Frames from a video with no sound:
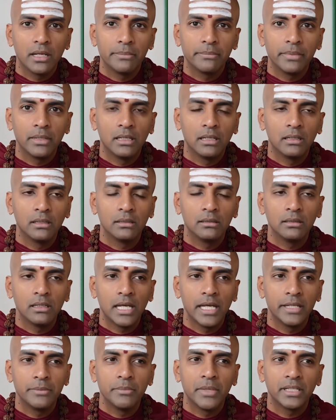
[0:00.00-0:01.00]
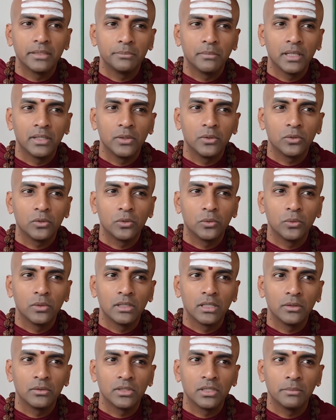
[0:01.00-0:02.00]
up, I had met my guru
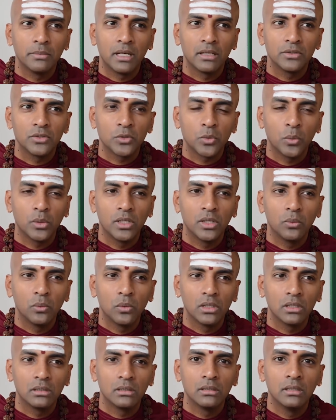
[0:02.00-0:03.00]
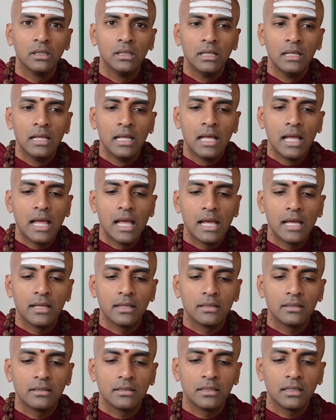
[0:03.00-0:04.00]
when I was about 21,
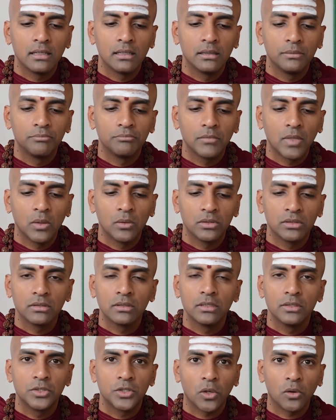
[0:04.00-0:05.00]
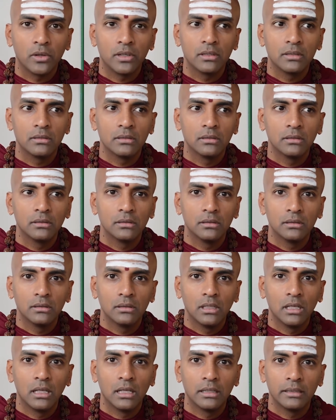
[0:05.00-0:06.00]
and I was going to join
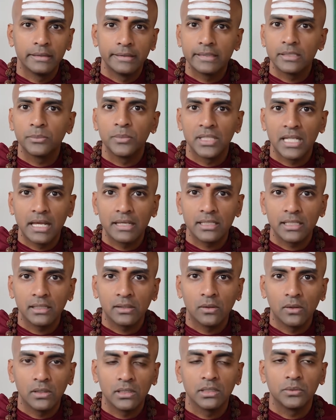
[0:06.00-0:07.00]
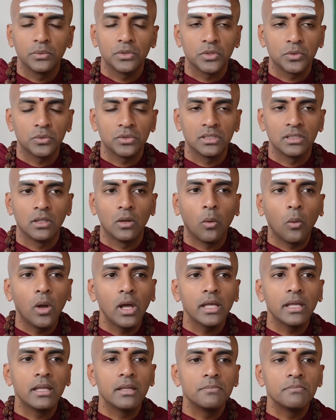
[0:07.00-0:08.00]
his monastic order, which was in
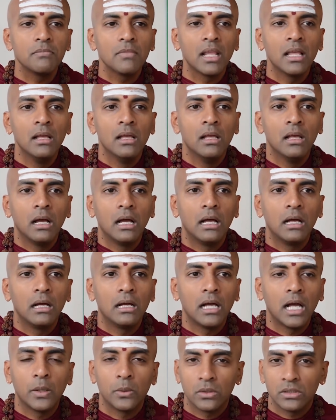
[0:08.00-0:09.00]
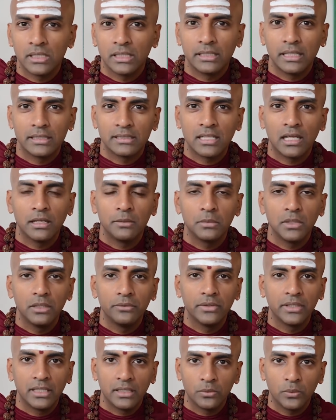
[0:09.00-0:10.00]
Hawaii. I was at that time
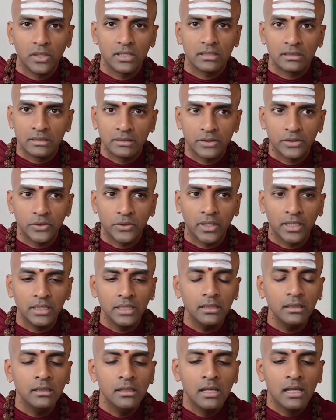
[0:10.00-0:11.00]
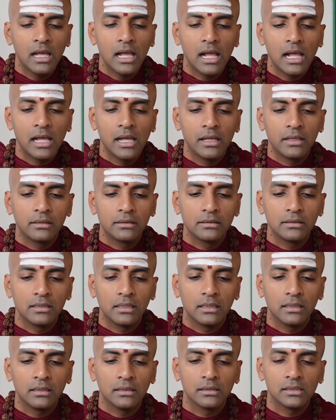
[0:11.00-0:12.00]
living in Western Australia and
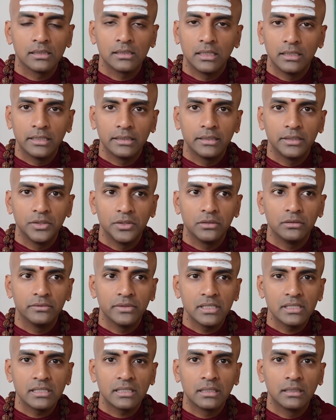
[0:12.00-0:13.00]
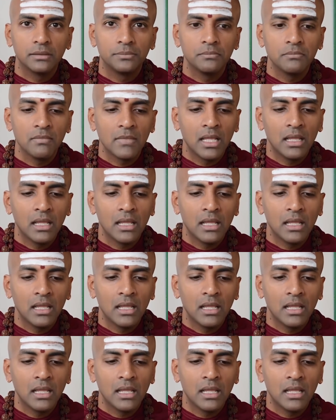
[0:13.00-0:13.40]
studying in university.